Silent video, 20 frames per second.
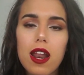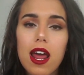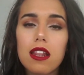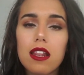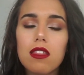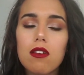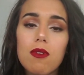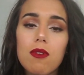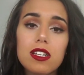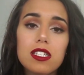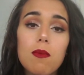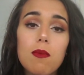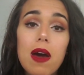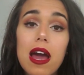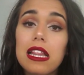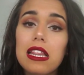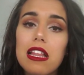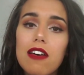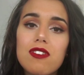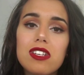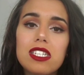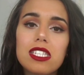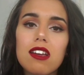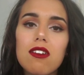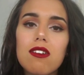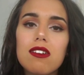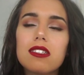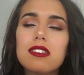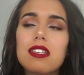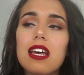And the reason why I love this
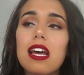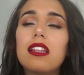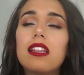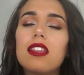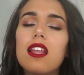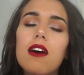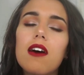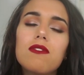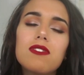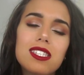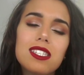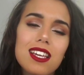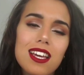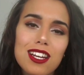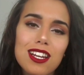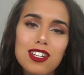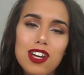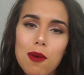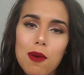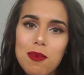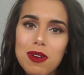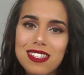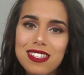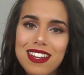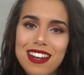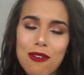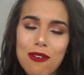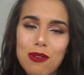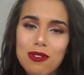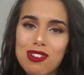series is I love seeing Thomas
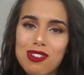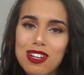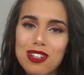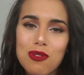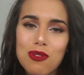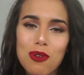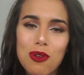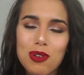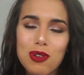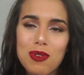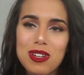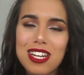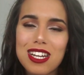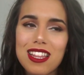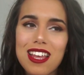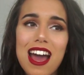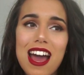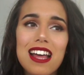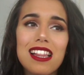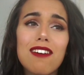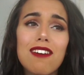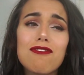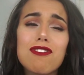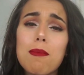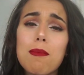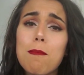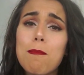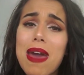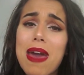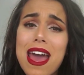and Audrey talk to each other. I love
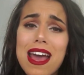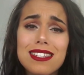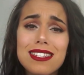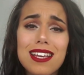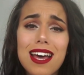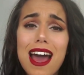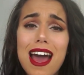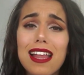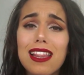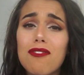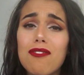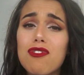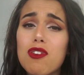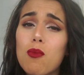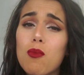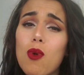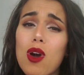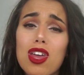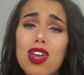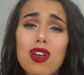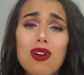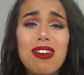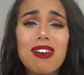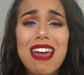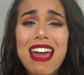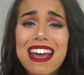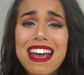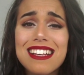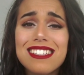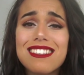them banter. I love them working on
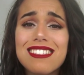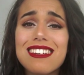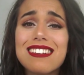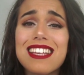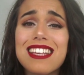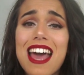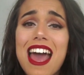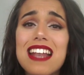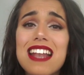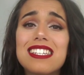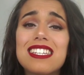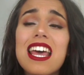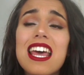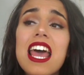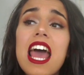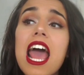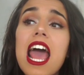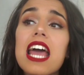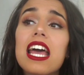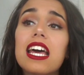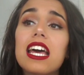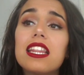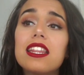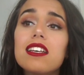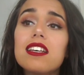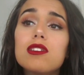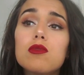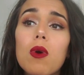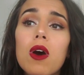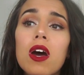cases. And in
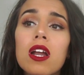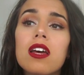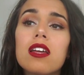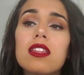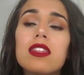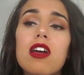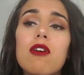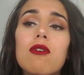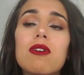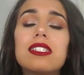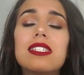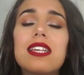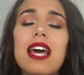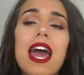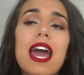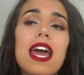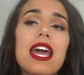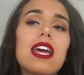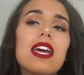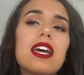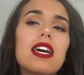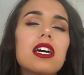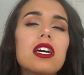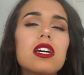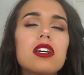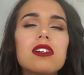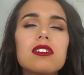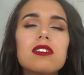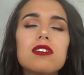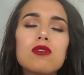this one, there is a
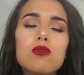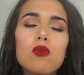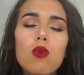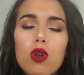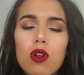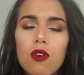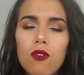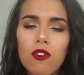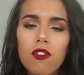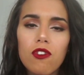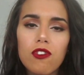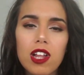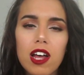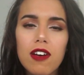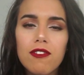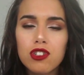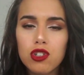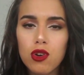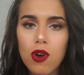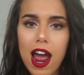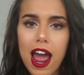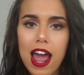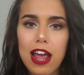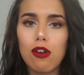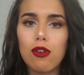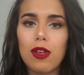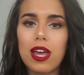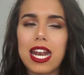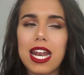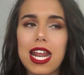sort of love
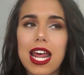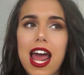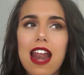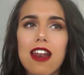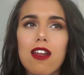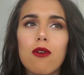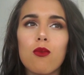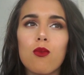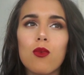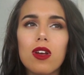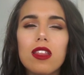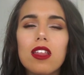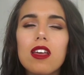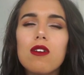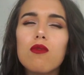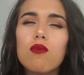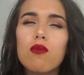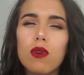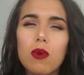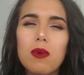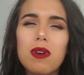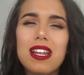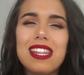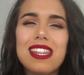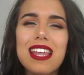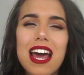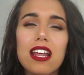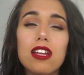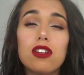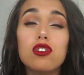triangle in it, and it really ruined
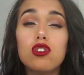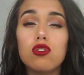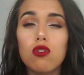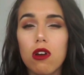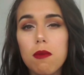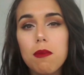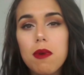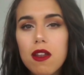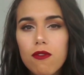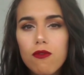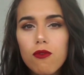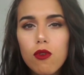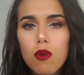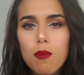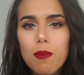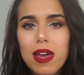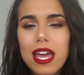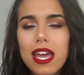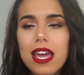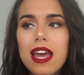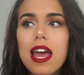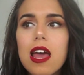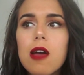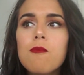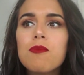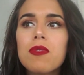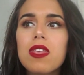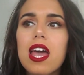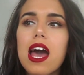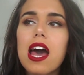that enjoyment for me.
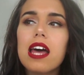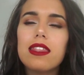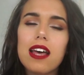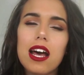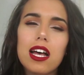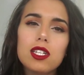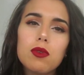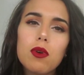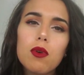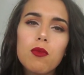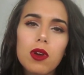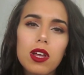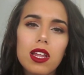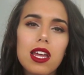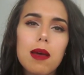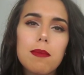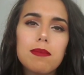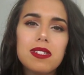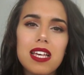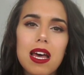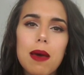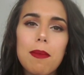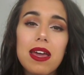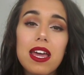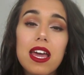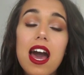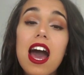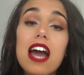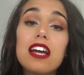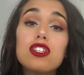And that's what really upset
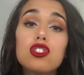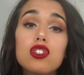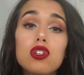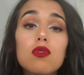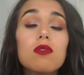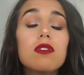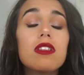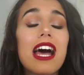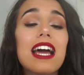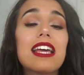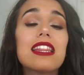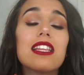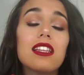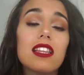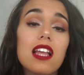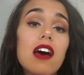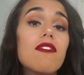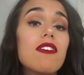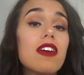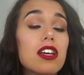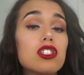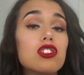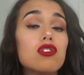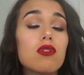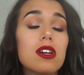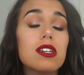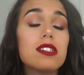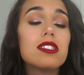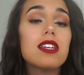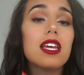me. I do like the love
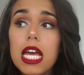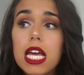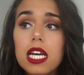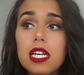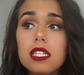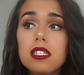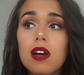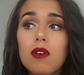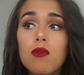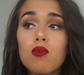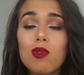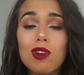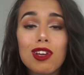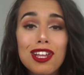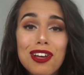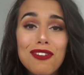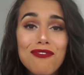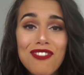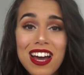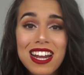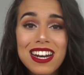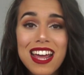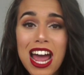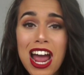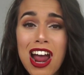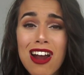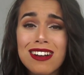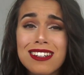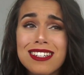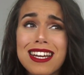interest. He is a really fun
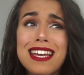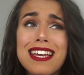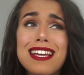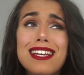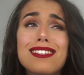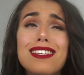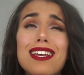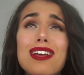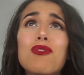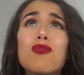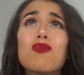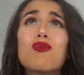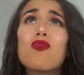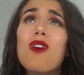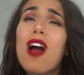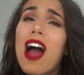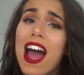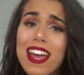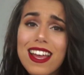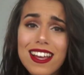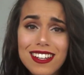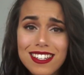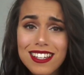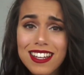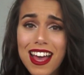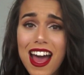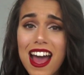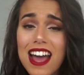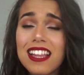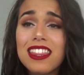character. He is a riot.
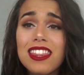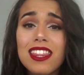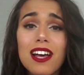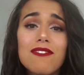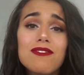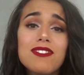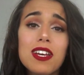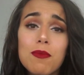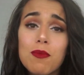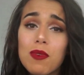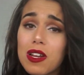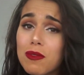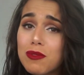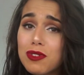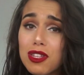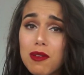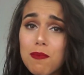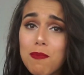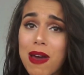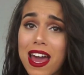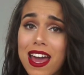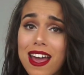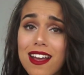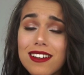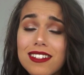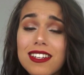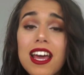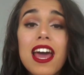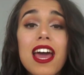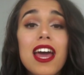I loved him when he was on the
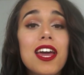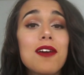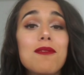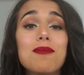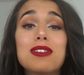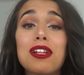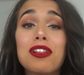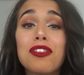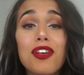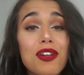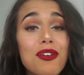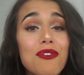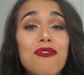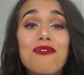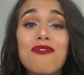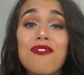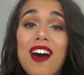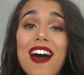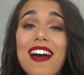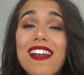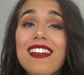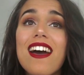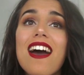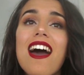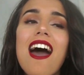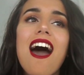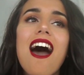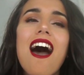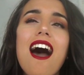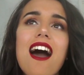page. He was a lot of fun.
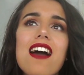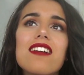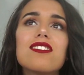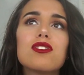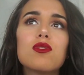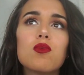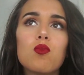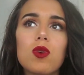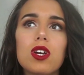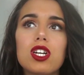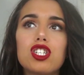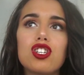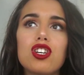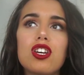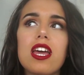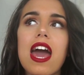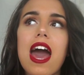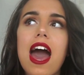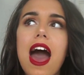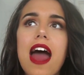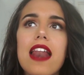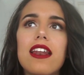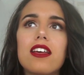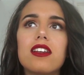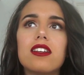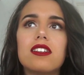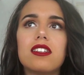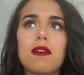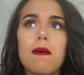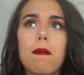I just wish he
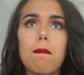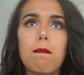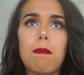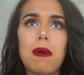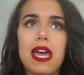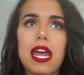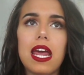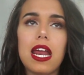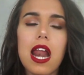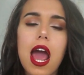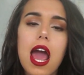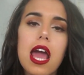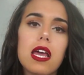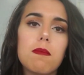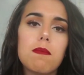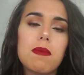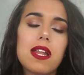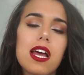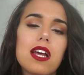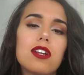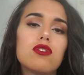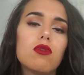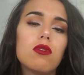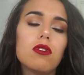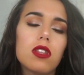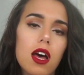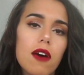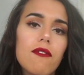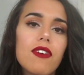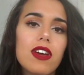hadn't been a potential
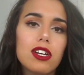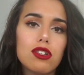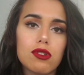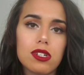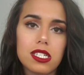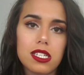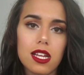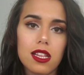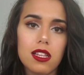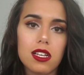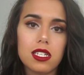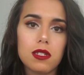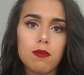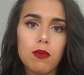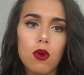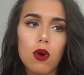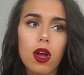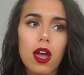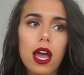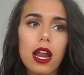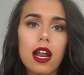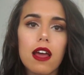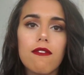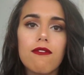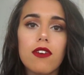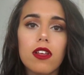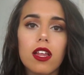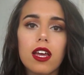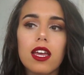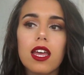love interest in this book. And I
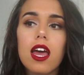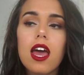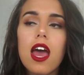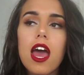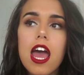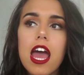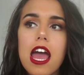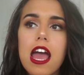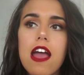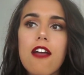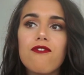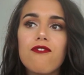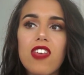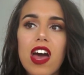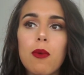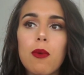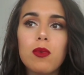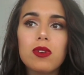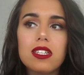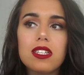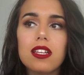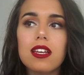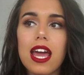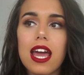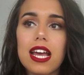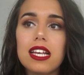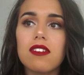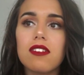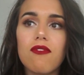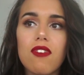feel like if that wasn't the
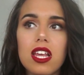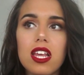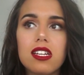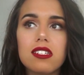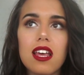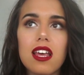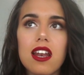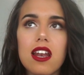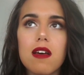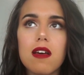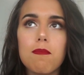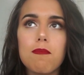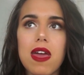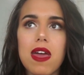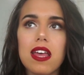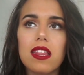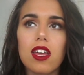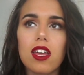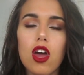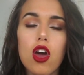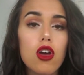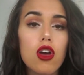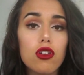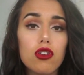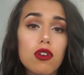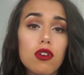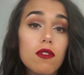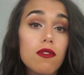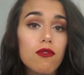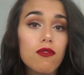case, if he just ended up being like her
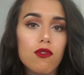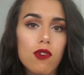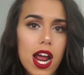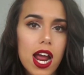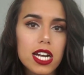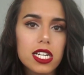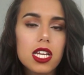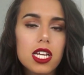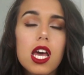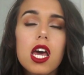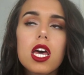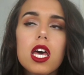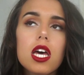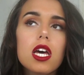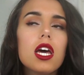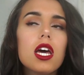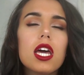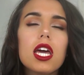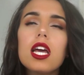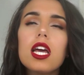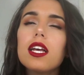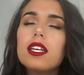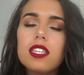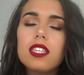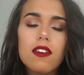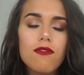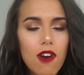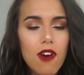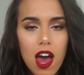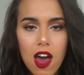new friend,
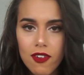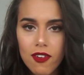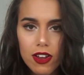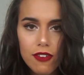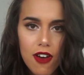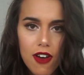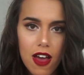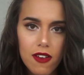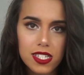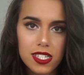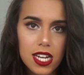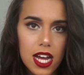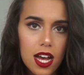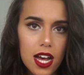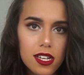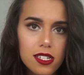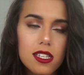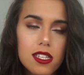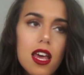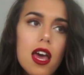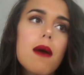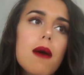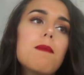easy 5 out of 5 stars.